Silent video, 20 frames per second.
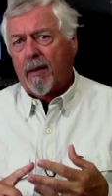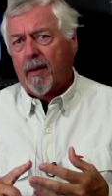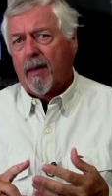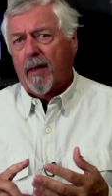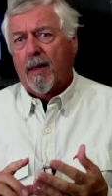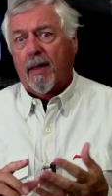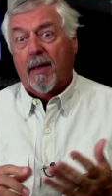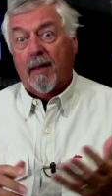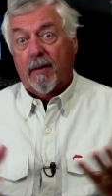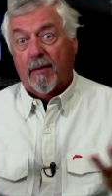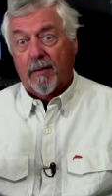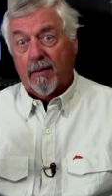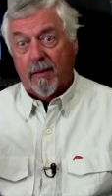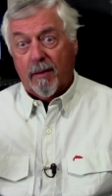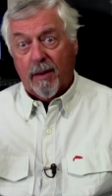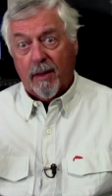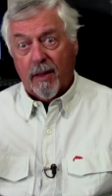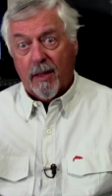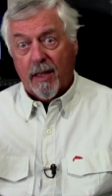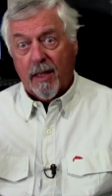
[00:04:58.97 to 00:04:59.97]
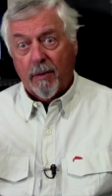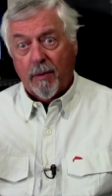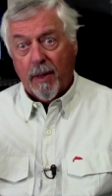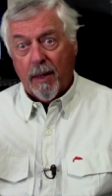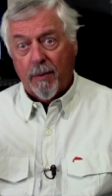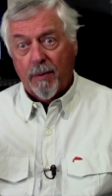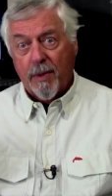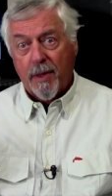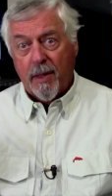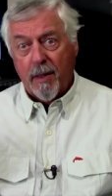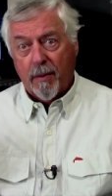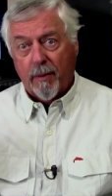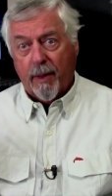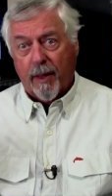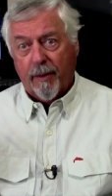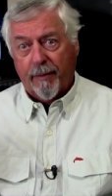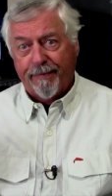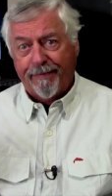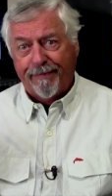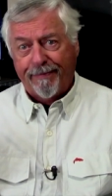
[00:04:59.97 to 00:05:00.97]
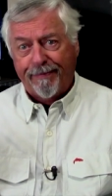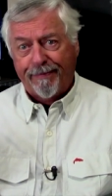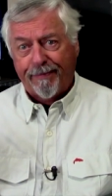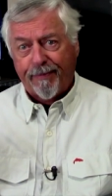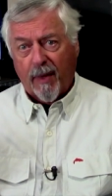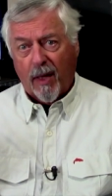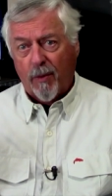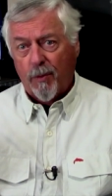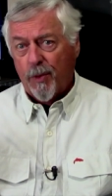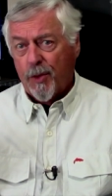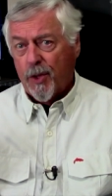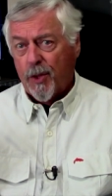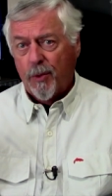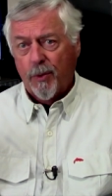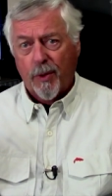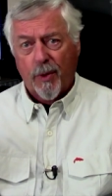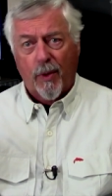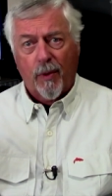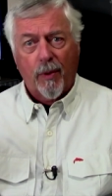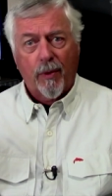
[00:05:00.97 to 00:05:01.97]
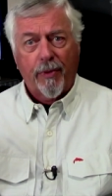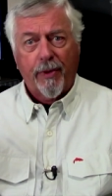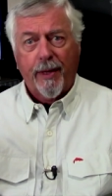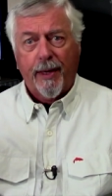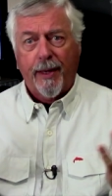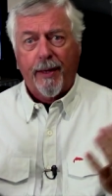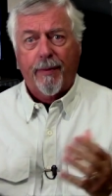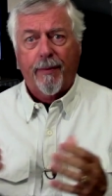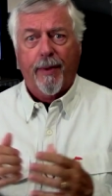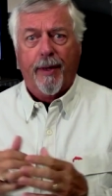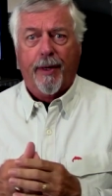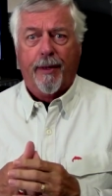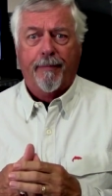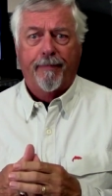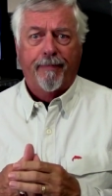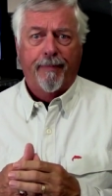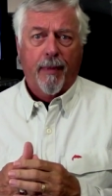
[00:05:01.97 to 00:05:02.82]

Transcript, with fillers: Uh, you can see what it was doing. I'm shooting the whole thing out there.